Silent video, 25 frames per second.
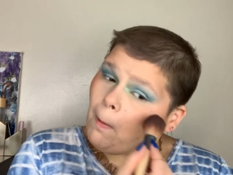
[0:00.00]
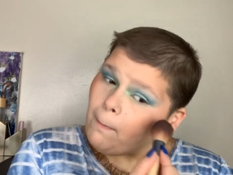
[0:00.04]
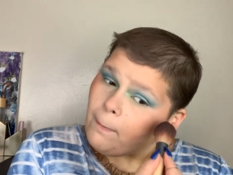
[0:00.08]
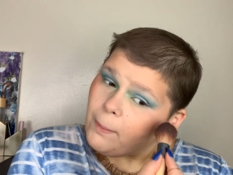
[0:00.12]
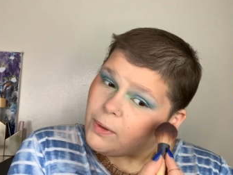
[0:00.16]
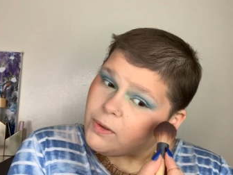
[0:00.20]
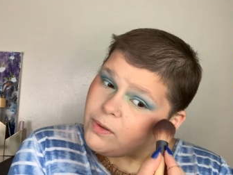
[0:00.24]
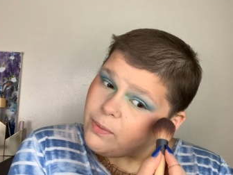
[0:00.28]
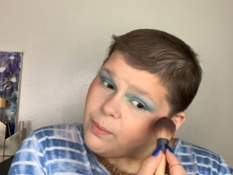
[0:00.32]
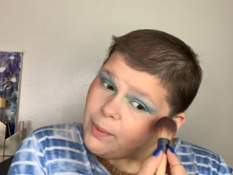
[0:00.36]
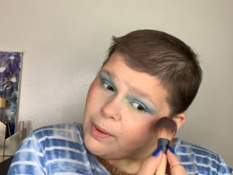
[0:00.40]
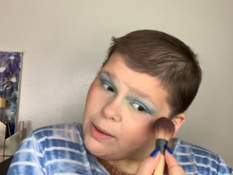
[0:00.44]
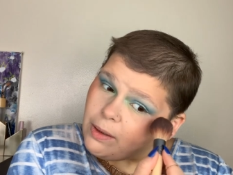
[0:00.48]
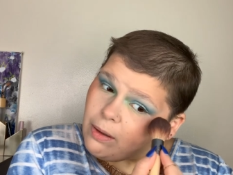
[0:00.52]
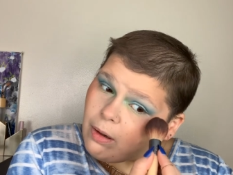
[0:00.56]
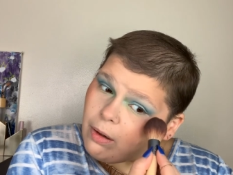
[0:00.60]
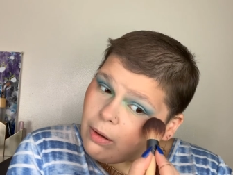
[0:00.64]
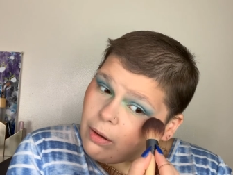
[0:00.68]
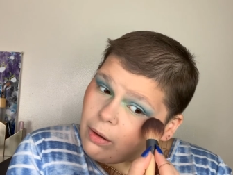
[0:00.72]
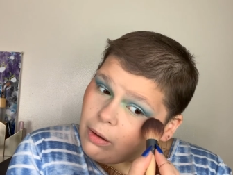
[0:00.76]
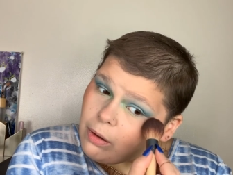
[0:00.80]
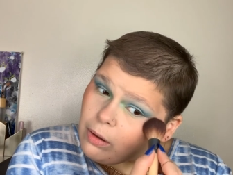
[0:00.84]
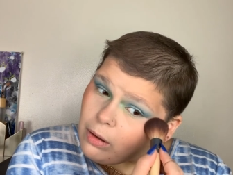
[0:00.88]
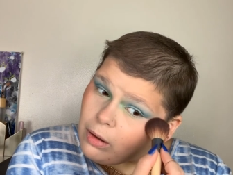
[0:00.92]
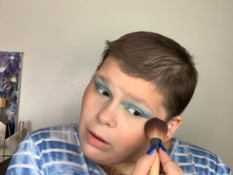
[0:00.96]
Between
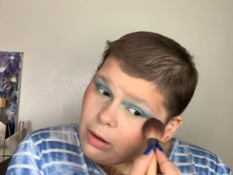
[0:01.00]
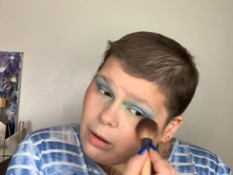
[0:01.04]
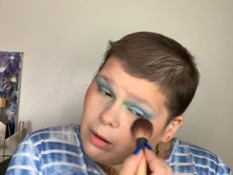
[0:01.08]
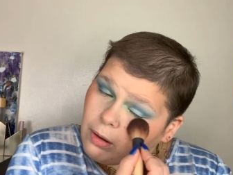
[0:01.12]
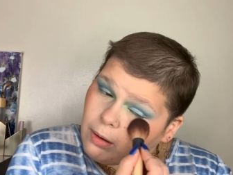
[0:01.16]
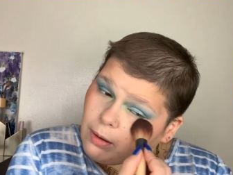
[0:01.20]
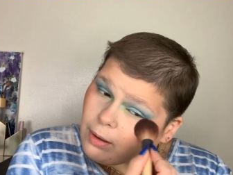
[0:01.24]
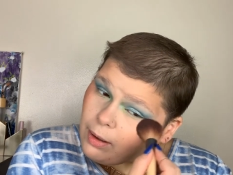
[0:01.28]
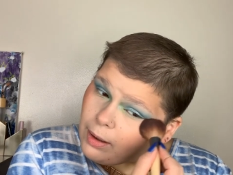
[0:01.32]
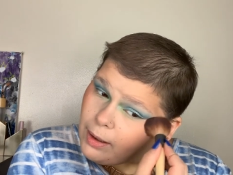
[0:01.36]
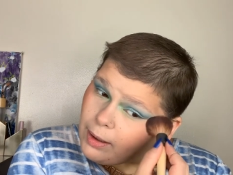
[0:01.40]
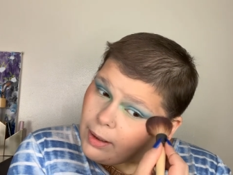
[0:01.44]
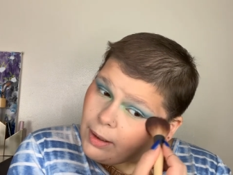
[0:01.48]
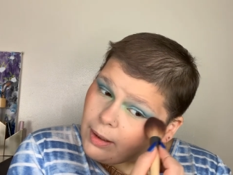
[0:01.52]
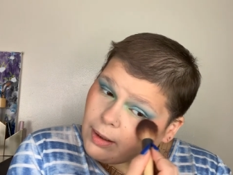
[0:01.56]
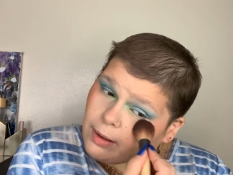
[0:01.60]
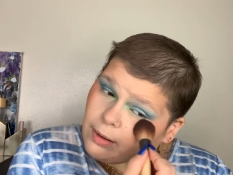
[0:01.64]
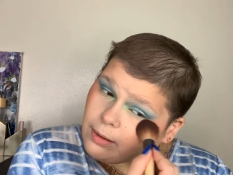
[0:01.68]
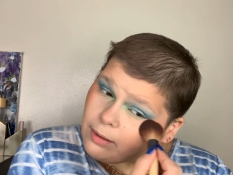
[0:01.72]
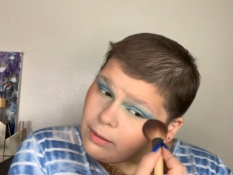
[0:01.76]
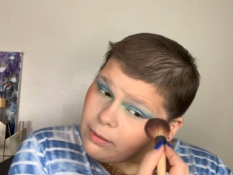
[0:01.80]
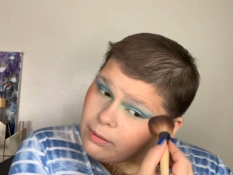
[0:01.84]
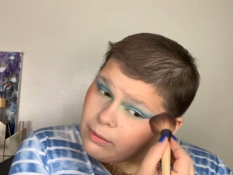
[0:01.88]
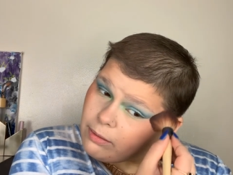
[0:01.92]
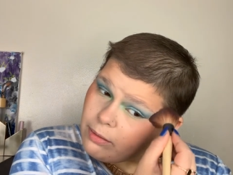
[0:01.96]
her
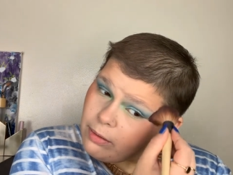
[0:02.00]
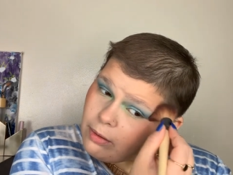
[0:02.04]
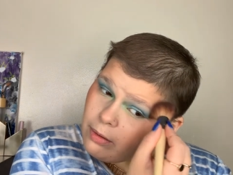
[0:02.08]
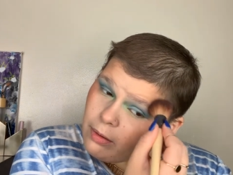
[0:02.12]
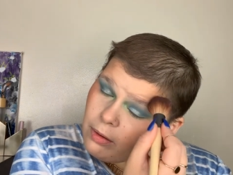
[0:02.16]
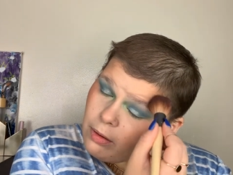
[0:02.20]
and